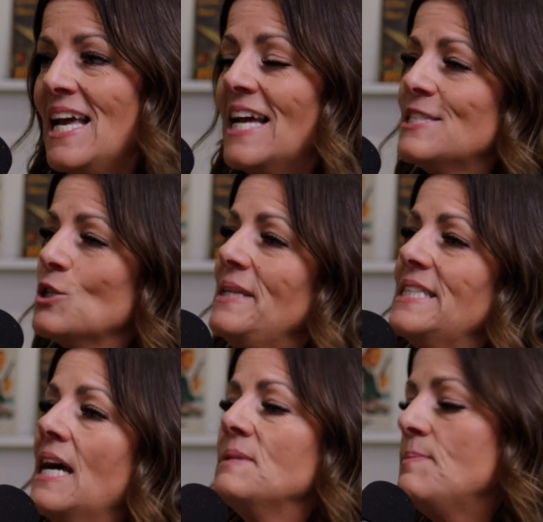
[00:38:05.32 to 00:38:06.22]
And so many
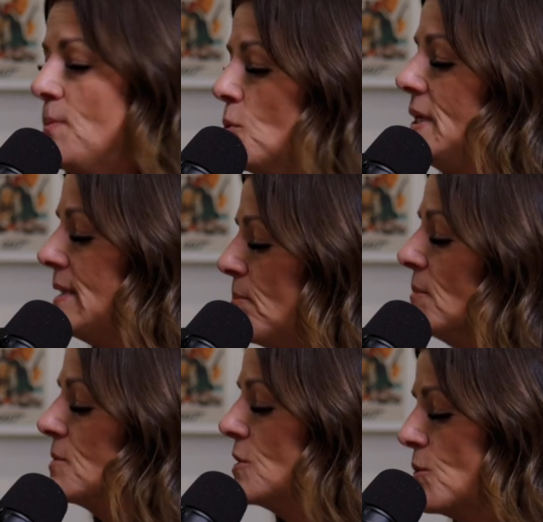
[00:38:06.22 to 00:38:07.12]
times people will hit the
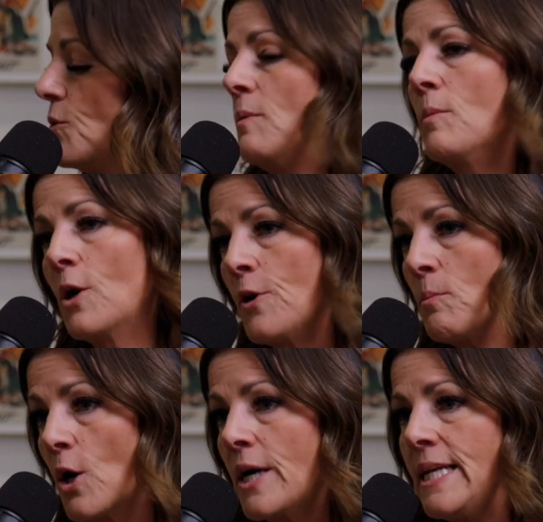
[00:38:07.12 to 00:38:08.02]
bumps in the road in their
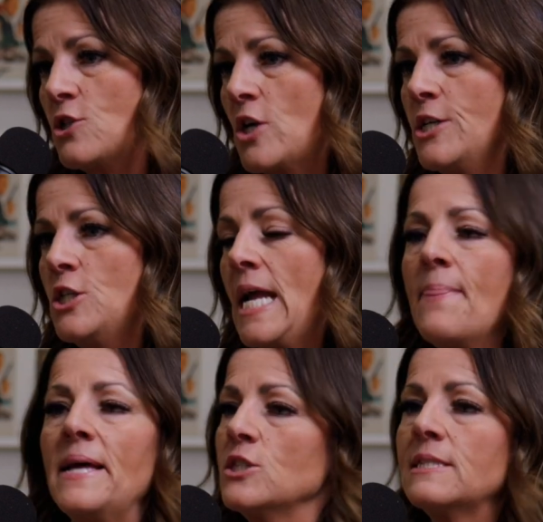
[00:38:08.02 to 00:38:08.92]
marketing strategy
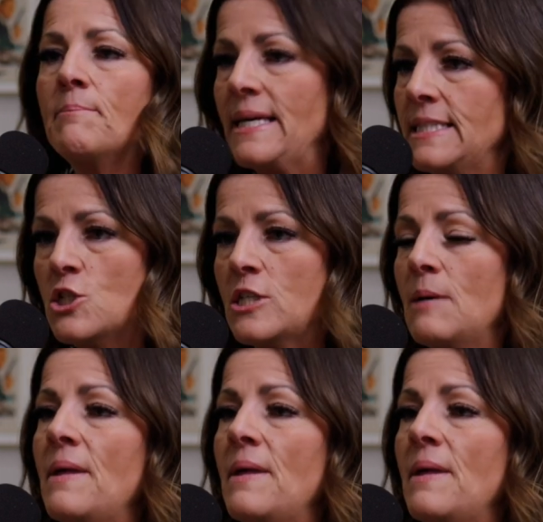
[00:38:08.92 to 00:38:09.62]
and they just abandon ship.